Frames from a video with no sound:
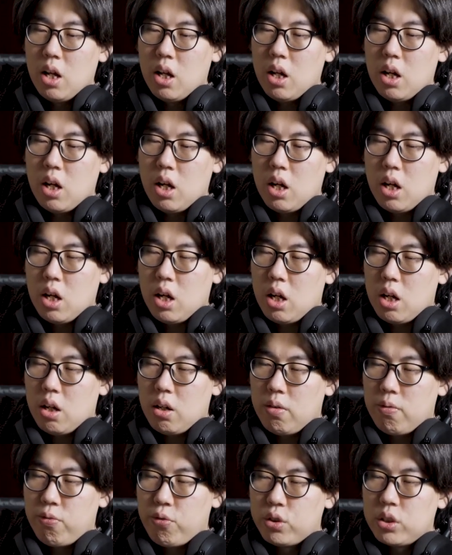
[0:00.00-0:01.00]

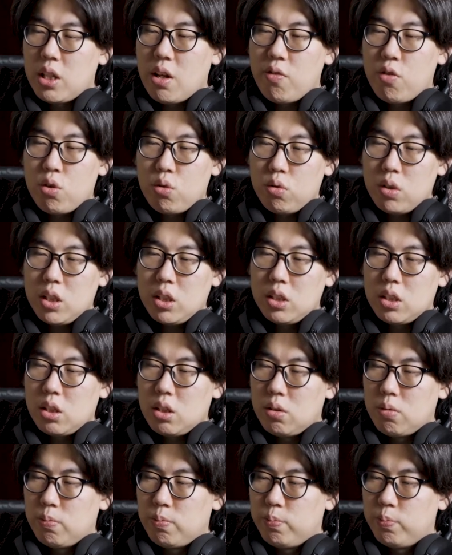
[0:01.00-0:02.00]
for several
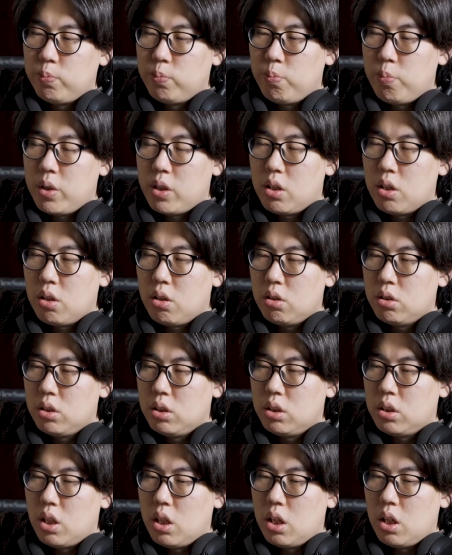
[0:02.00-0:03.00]
reasons.
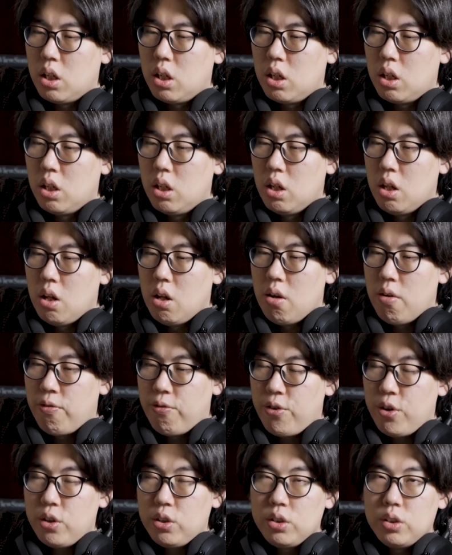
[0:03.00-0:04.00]
Because the
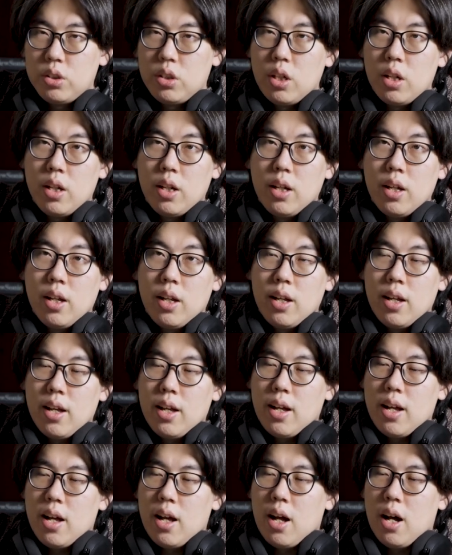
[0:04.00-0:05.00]
first,
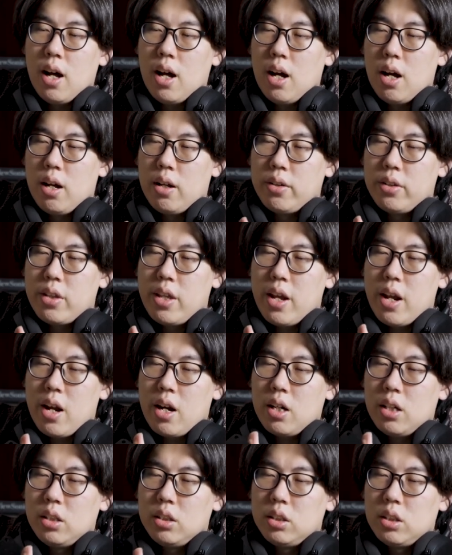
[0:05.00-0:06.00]

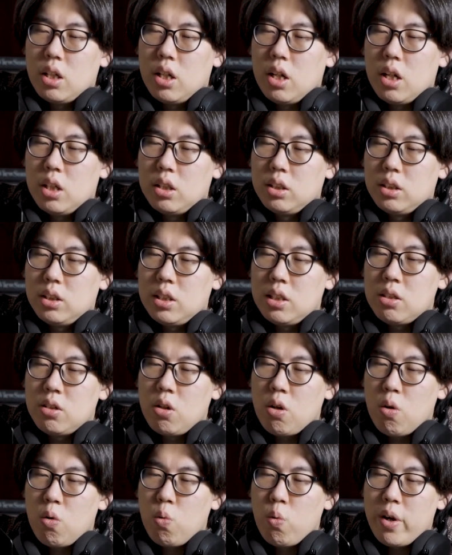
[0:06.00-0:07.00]
there is a
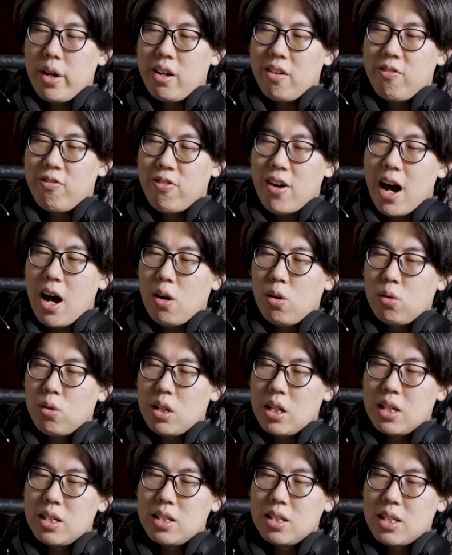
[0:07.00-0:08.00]
single way valve
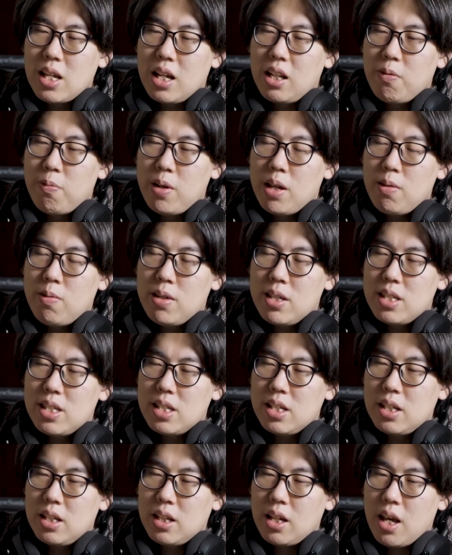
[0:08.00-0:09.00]
inside the
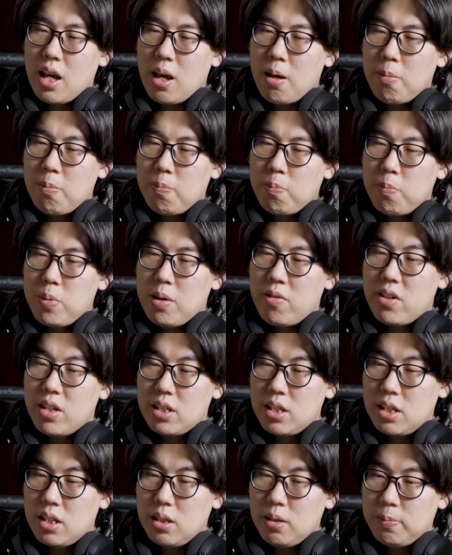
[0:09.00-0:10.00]

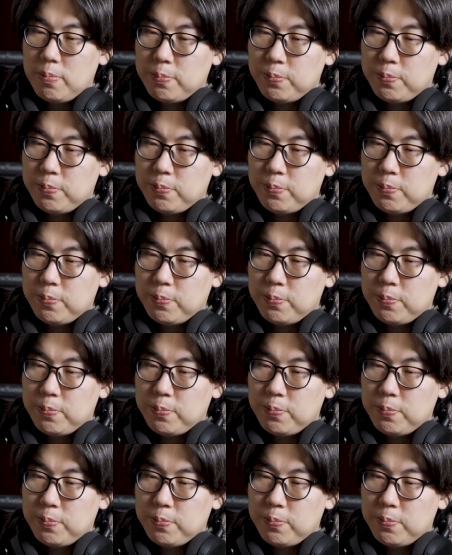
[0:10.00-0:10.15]
PVC,